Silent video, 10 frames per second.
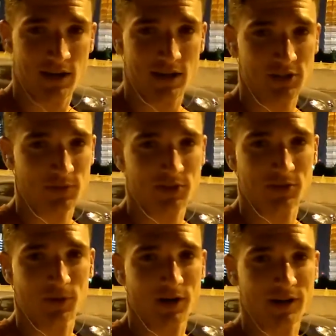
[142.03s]
I just went to
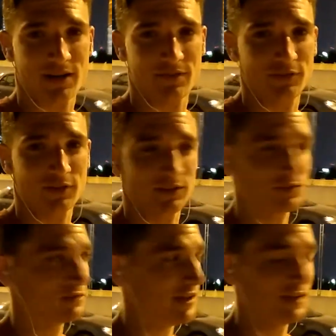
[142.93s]
work. I didn't feel like
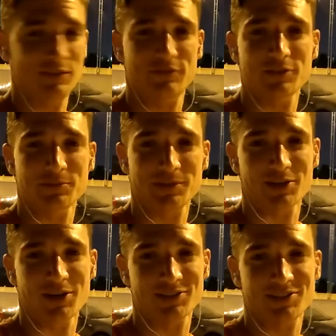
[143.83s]
doing any filming at
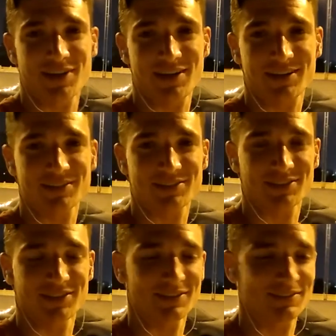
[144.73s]
all today because
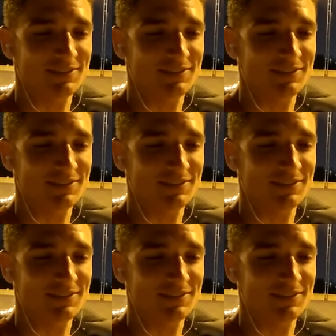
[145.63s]
I'm